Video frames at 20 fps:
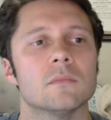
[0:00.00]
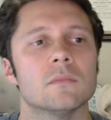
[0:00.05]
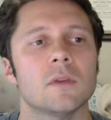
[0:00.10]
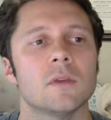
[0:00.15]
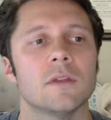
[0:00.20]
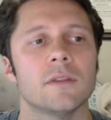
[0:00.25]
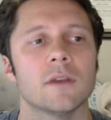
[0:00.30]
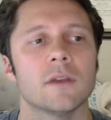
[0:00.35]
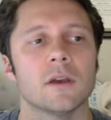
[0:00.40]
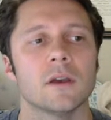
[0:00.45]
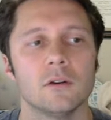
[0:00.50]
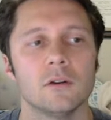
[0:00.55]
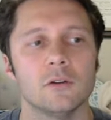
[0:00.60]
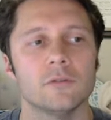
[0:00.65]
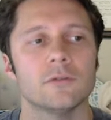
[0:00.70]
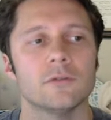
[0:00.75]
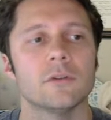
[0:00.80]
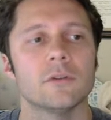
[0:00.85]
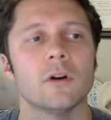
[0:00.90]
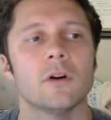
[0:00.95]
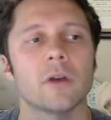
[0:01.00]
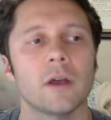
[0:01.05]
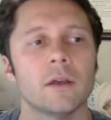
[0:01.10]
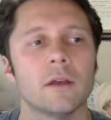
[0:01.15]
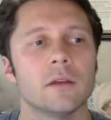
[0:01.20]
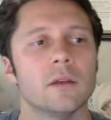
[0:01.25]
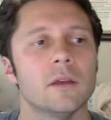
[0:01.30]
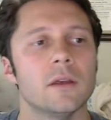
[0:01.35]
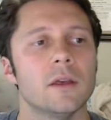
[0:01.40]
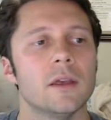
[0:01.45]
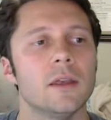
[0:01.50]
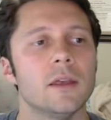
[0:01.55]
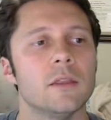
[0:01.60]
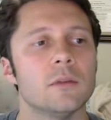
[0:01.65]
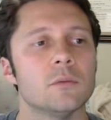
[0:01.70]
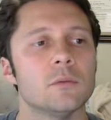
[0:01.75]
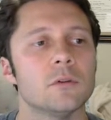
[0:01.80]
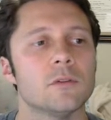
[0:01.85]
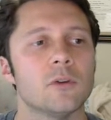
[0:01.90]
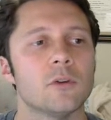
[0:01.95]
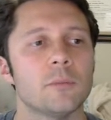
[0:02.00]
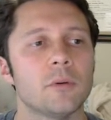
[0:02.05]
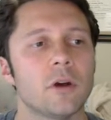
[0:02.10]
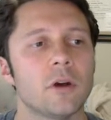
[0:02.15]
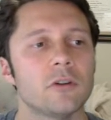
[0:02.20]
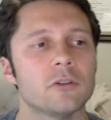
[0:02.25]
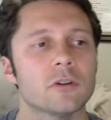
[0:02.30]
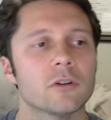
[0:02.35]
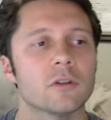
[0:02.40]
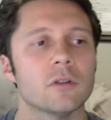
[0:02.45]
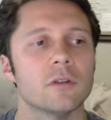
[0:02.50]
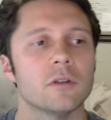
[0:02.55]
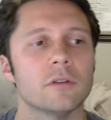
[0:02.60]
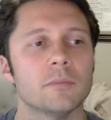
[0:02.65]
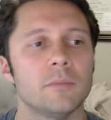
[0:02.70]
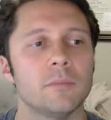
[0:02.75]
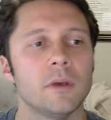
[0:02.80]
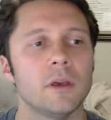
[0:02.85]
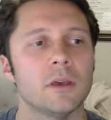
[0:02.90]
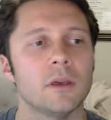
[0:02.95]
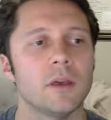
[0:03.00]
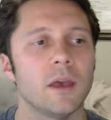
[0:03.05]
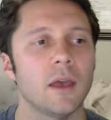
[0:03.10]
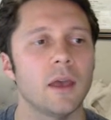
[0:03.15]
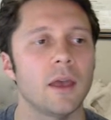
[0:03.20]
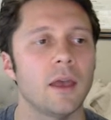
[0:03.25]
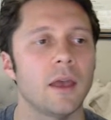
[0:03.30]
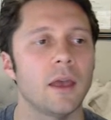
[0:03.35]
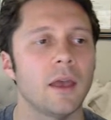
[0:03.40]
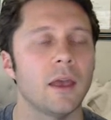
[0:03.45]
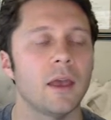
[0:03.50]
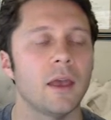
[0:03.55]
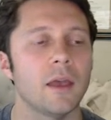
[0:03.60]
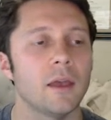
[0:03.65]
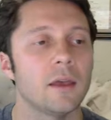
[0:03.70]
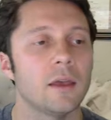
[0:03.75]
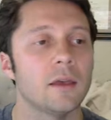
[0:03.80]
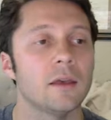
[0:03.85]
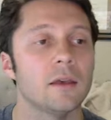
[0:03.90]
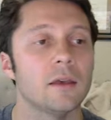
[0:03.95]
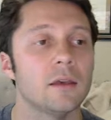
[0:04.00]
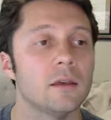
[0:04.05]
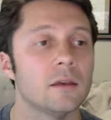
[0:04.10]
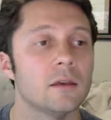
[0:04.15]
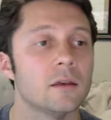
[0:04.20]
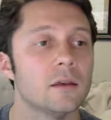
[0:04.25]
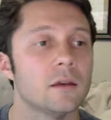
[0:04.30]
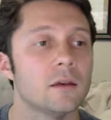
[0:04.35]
I think I goofed. Okay. In the root of our project, let's make a